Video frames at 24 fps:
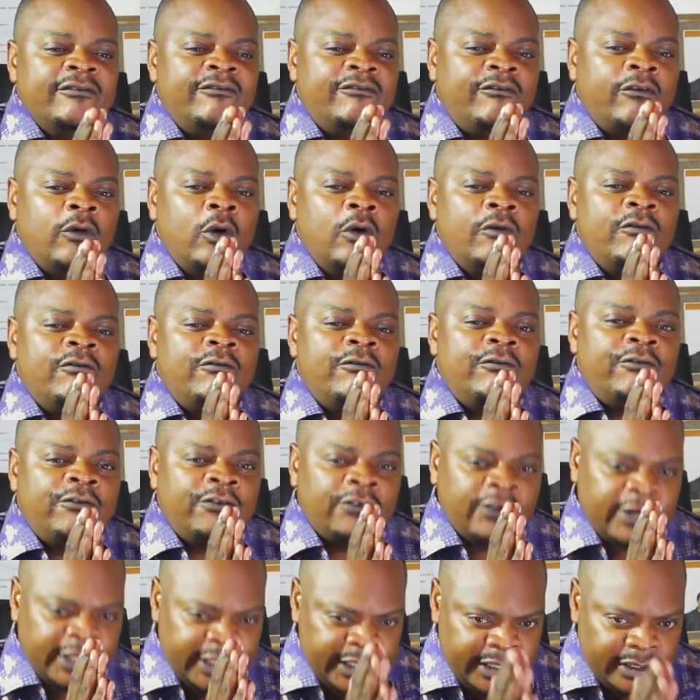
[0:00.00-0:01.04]
for
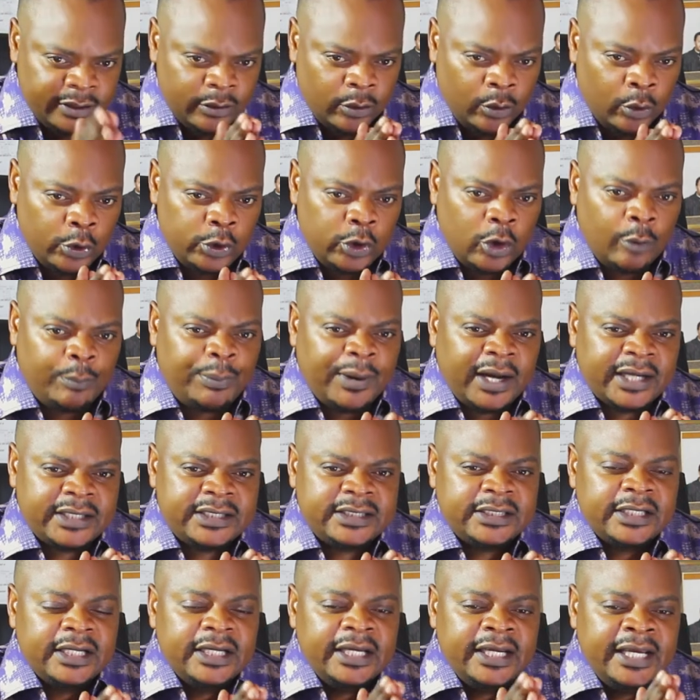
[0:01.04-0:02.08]
free on your
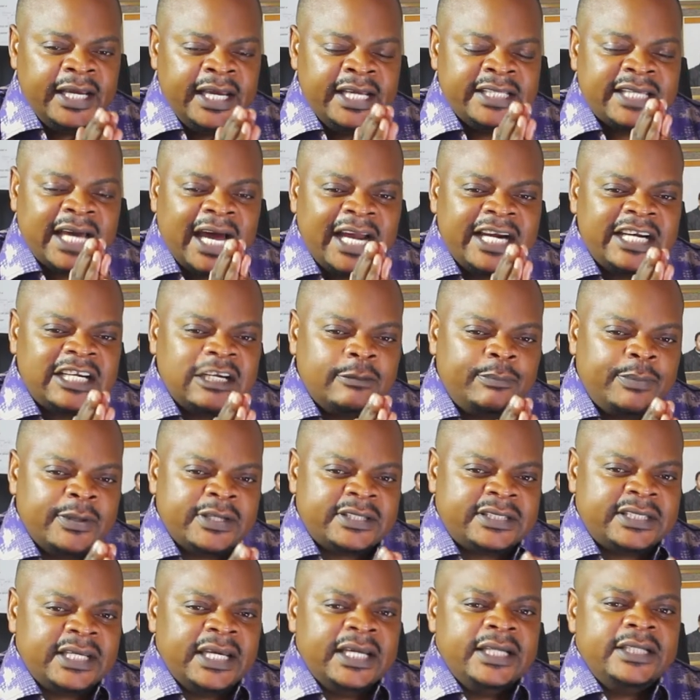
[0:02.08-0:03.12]
part. It's
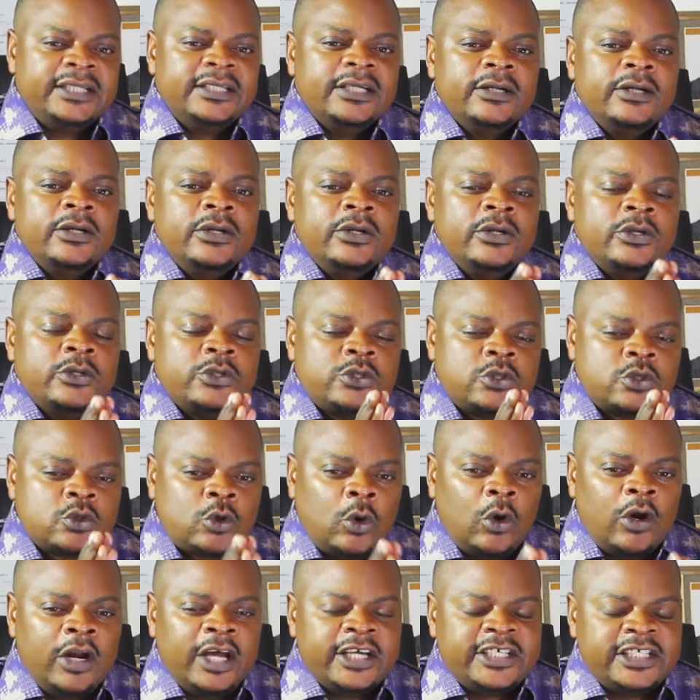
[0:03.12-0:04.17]
100%
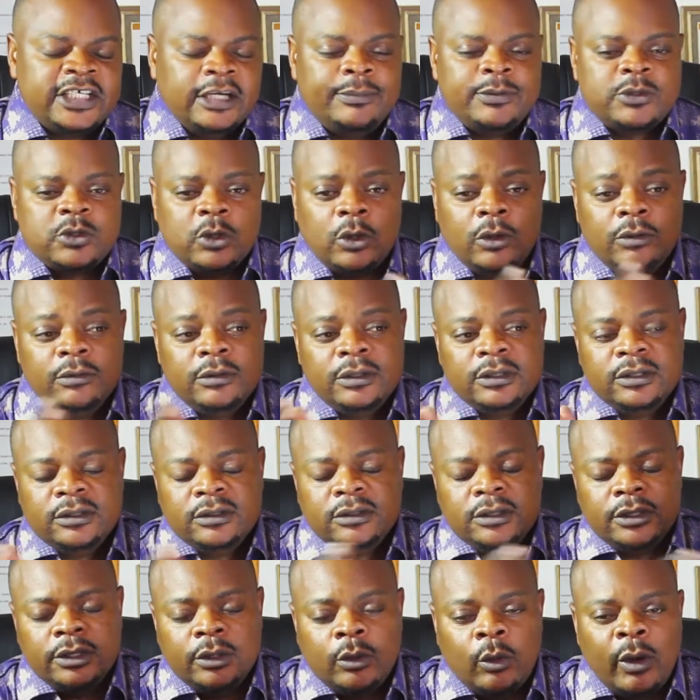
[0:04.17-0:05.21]
scholarship. So
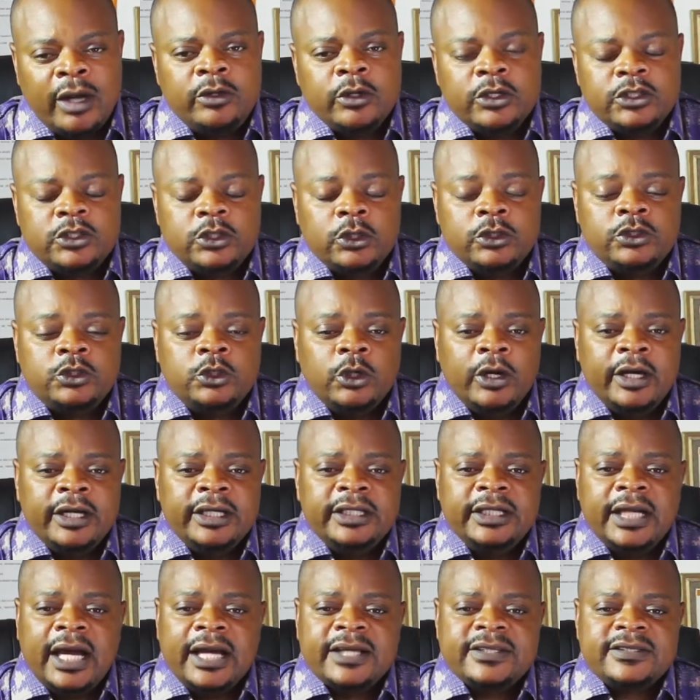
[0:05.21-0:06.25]
why don't you
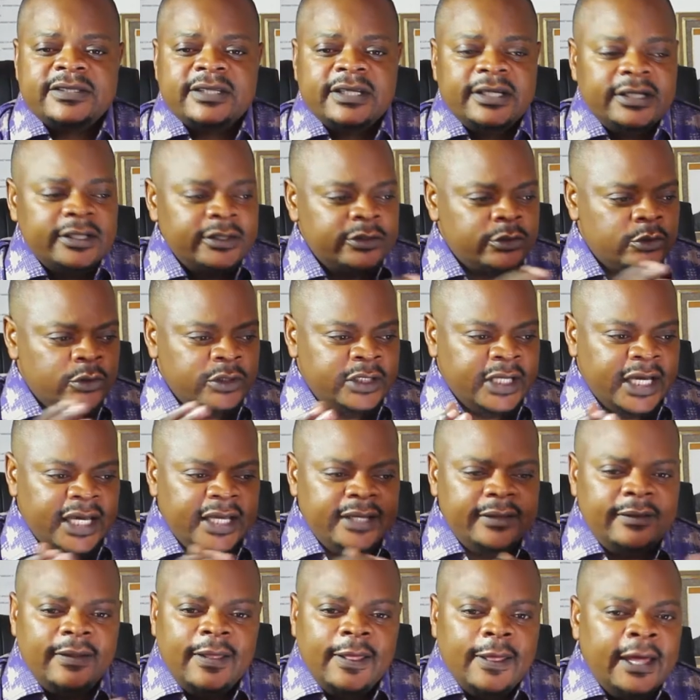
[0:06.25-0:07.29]
join us
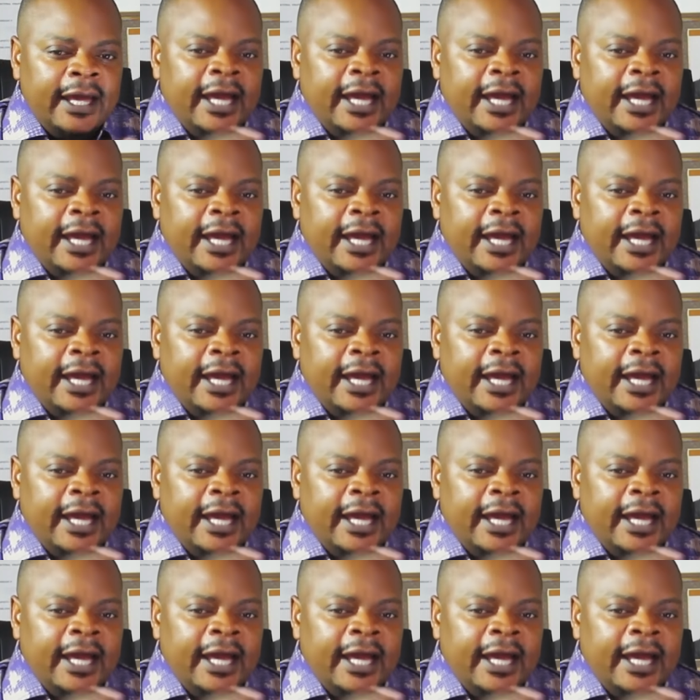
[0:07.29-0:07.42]
today?